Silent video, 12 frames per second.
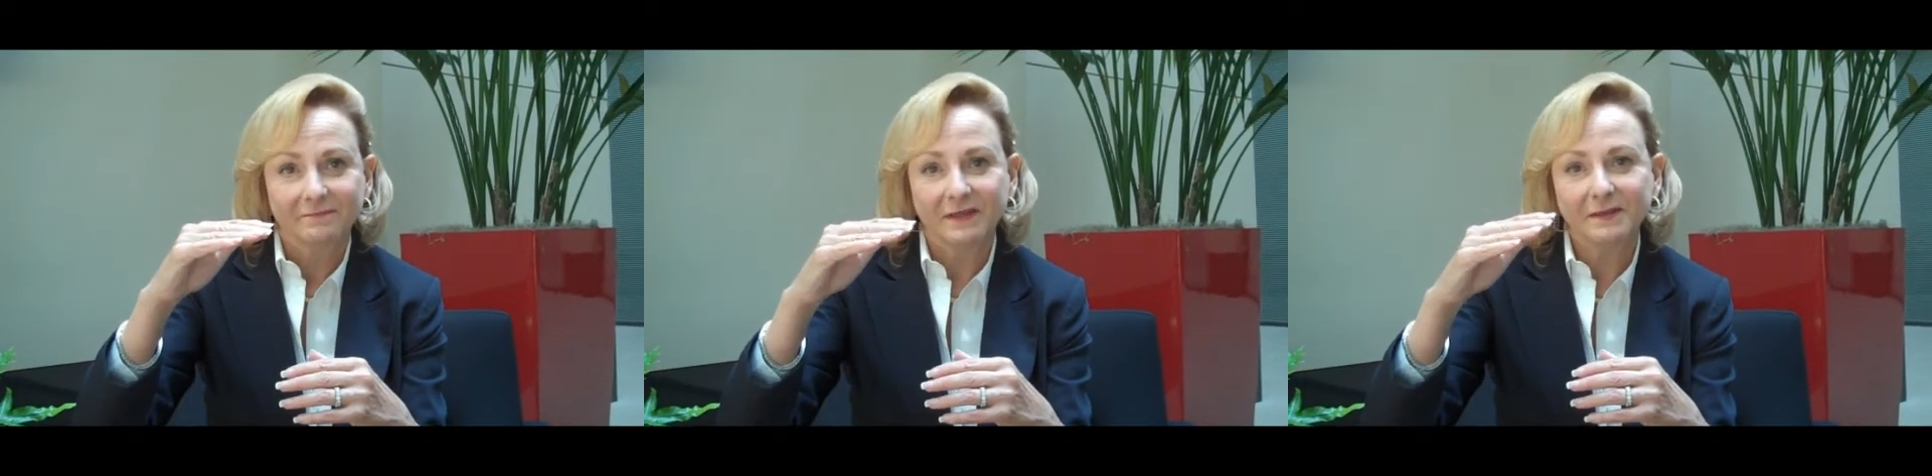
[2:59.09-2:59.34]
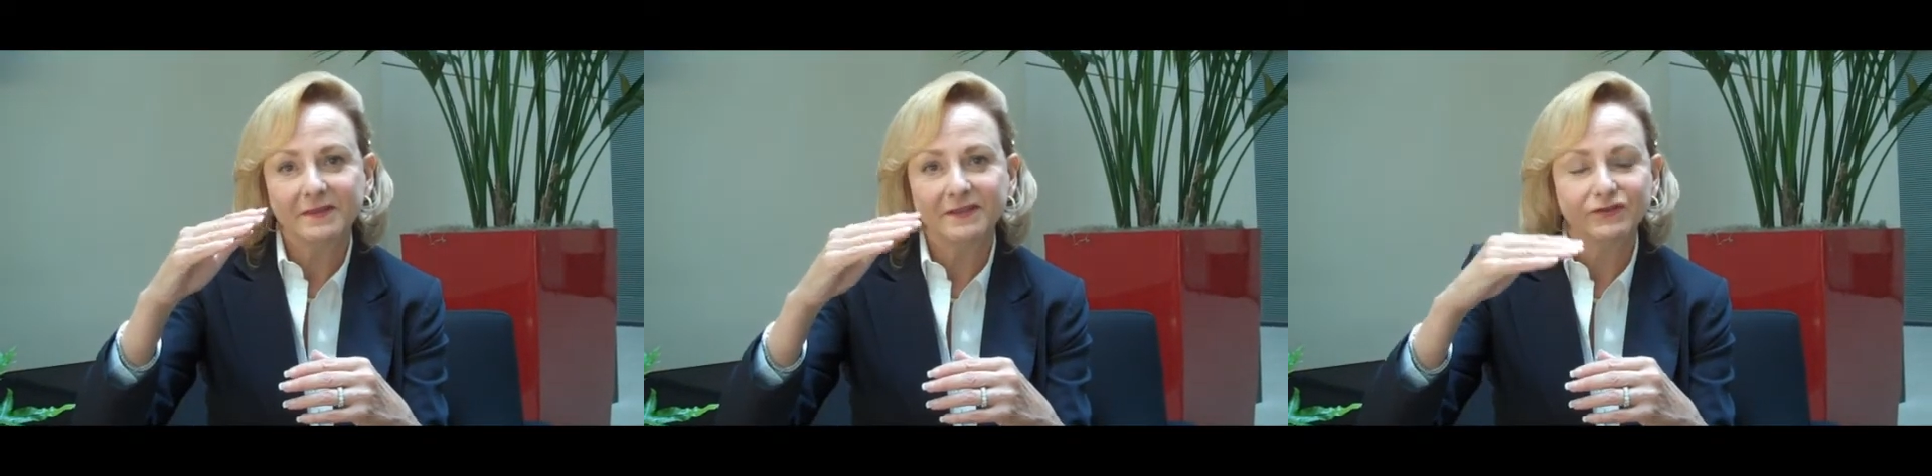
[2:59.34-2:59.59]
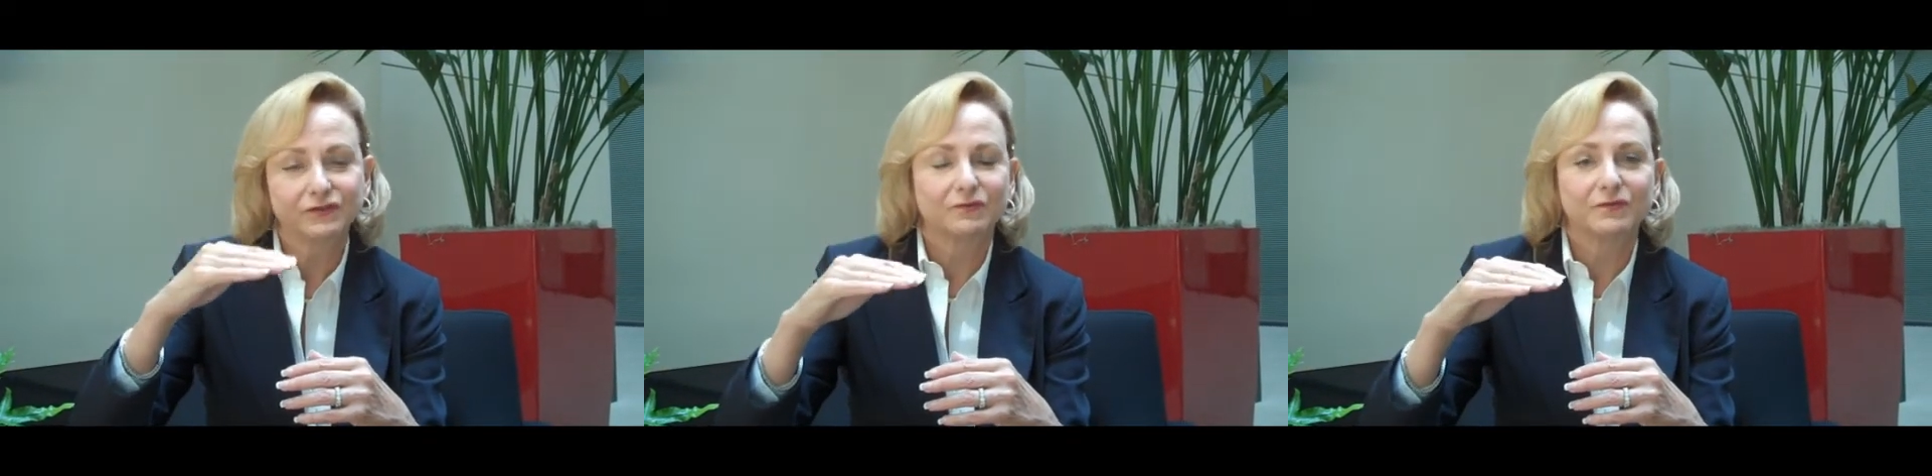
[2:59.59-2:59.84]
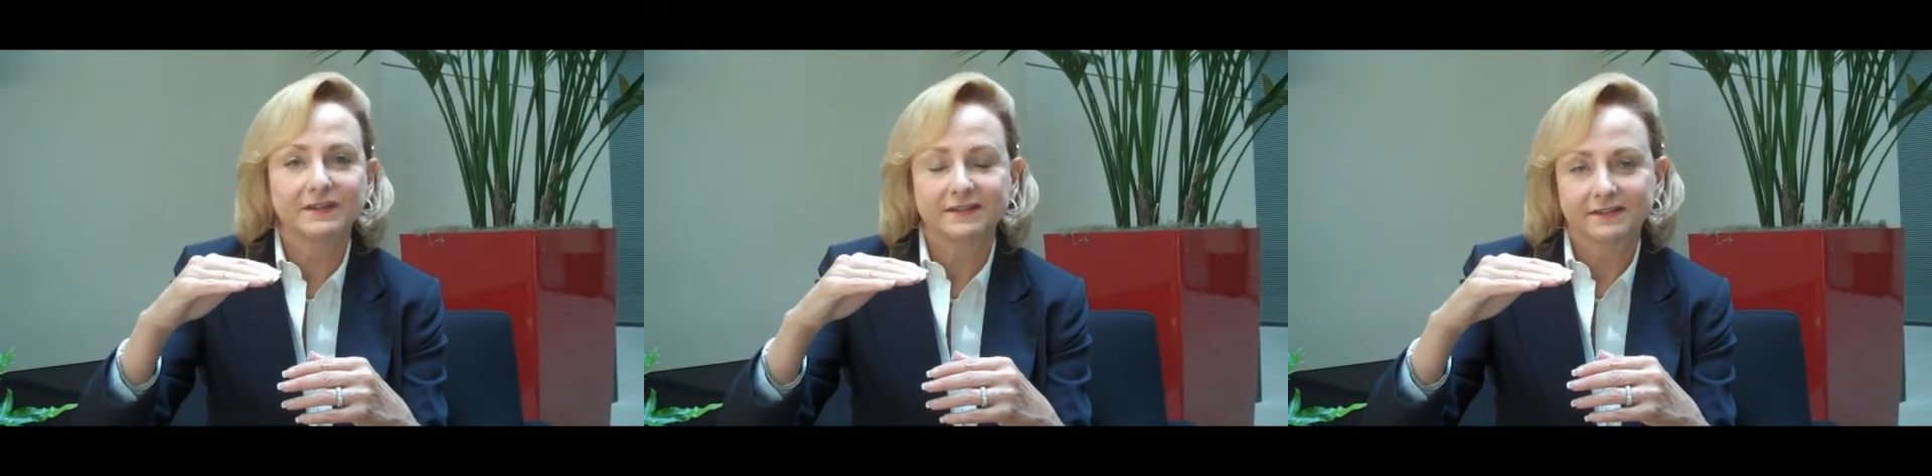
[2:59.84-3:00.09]
maybe there's a
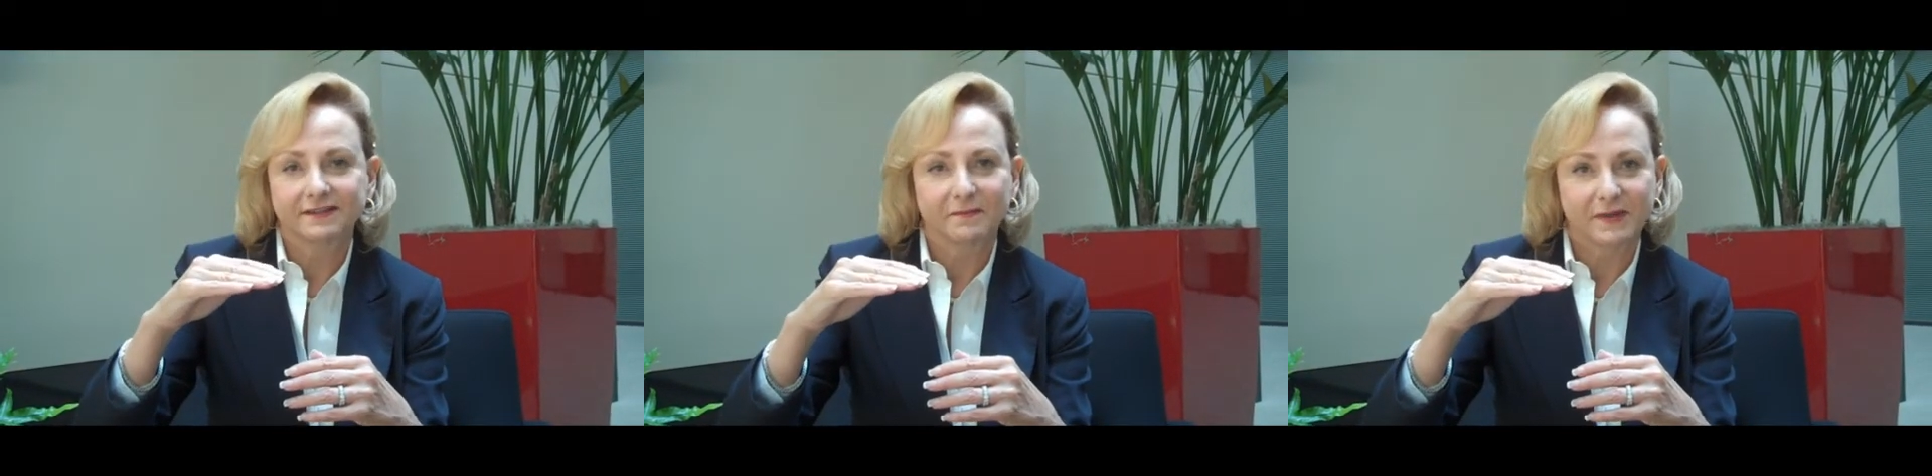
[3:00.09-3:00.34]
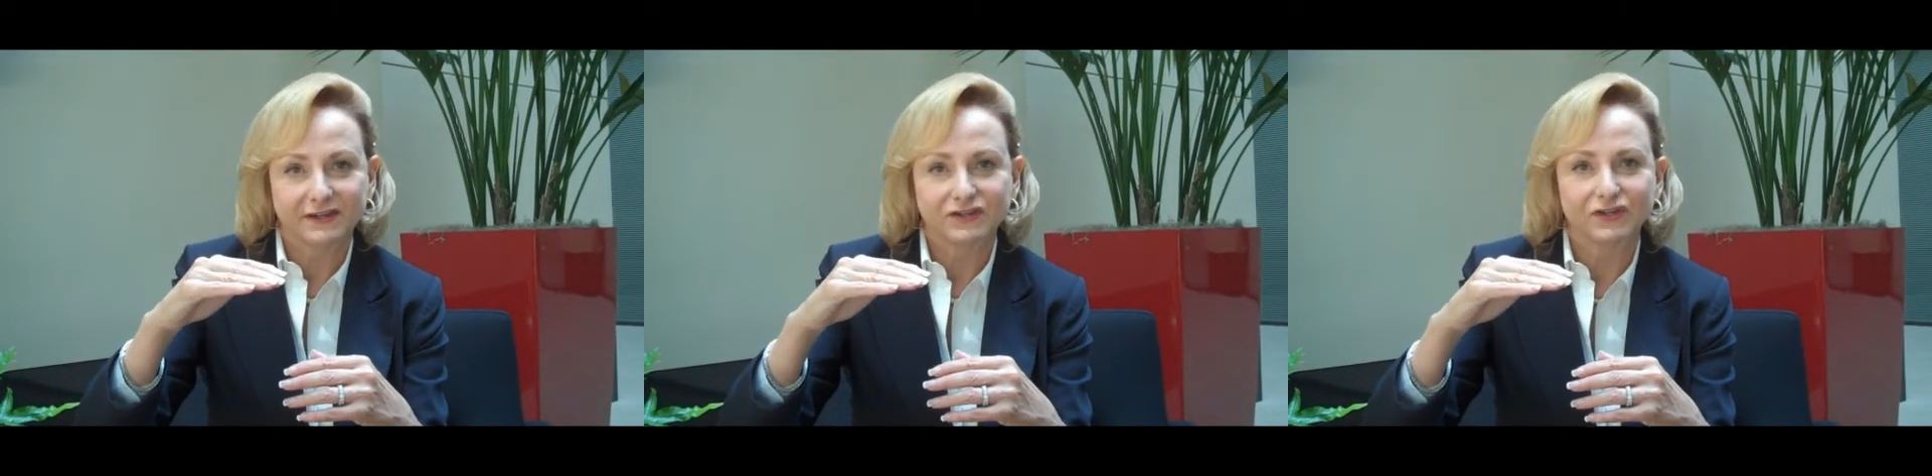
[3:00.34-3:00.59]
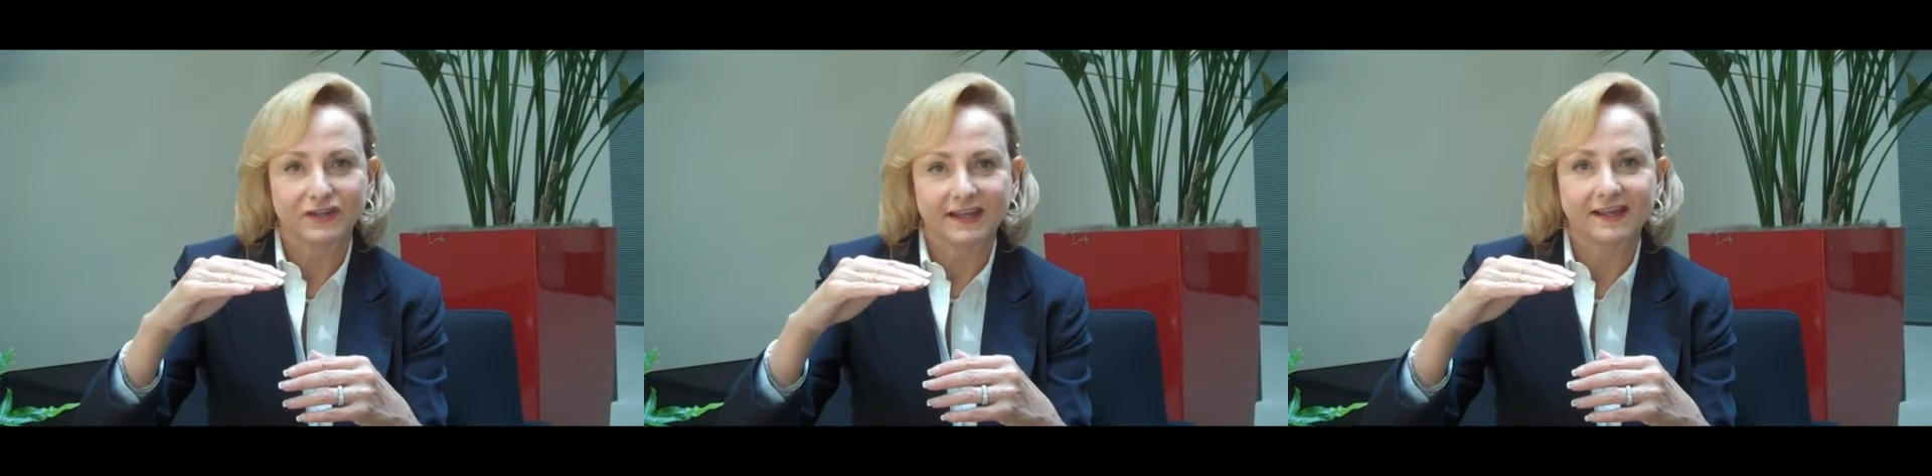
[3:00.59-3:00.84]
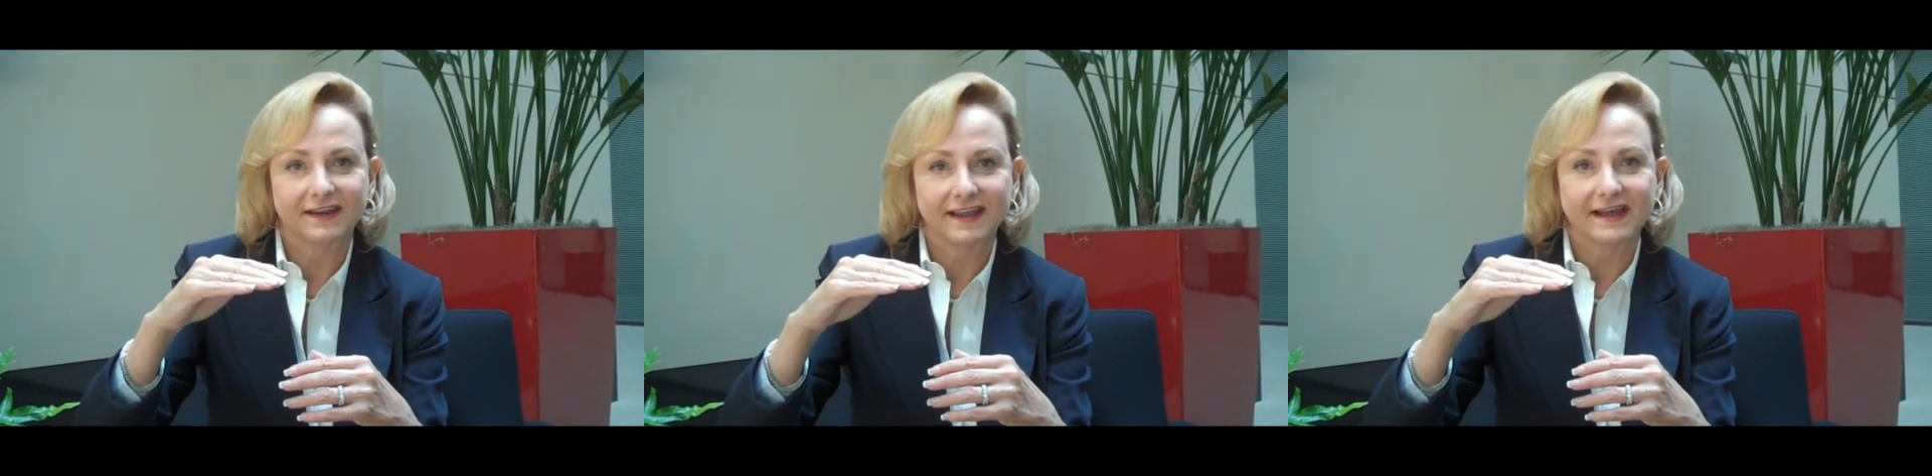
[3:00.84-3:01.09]
reason a patient
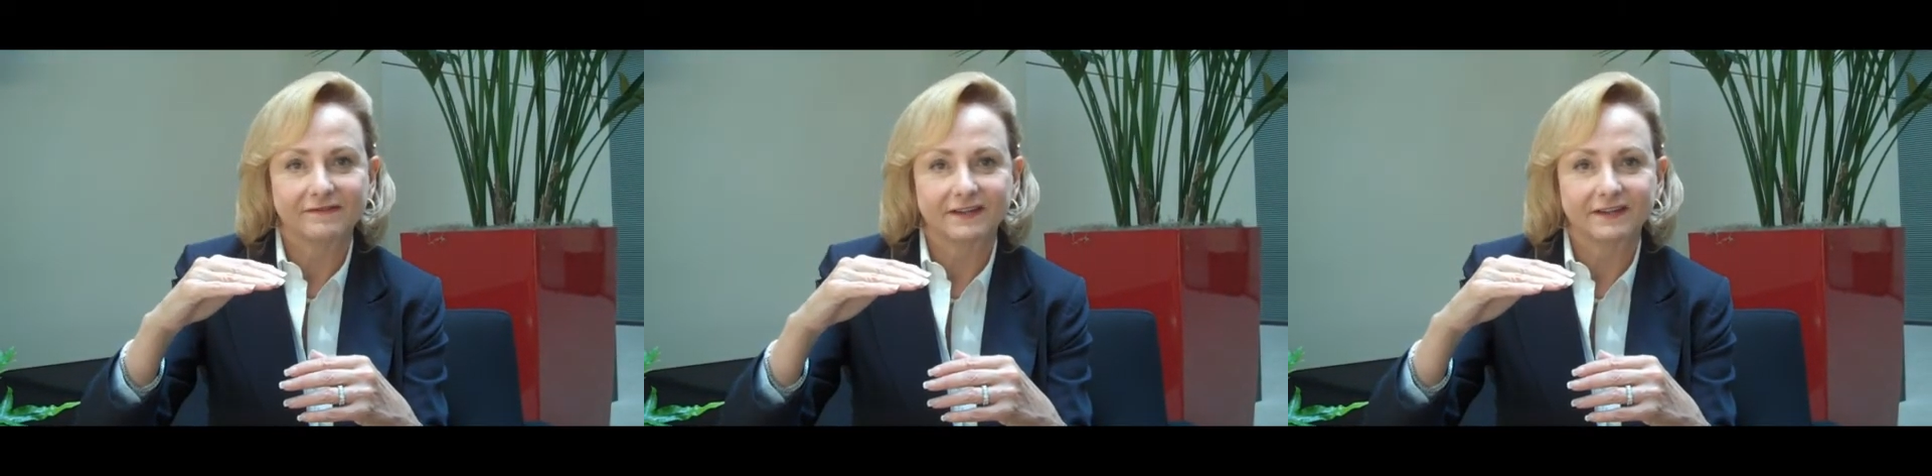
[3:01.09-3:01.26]
can't have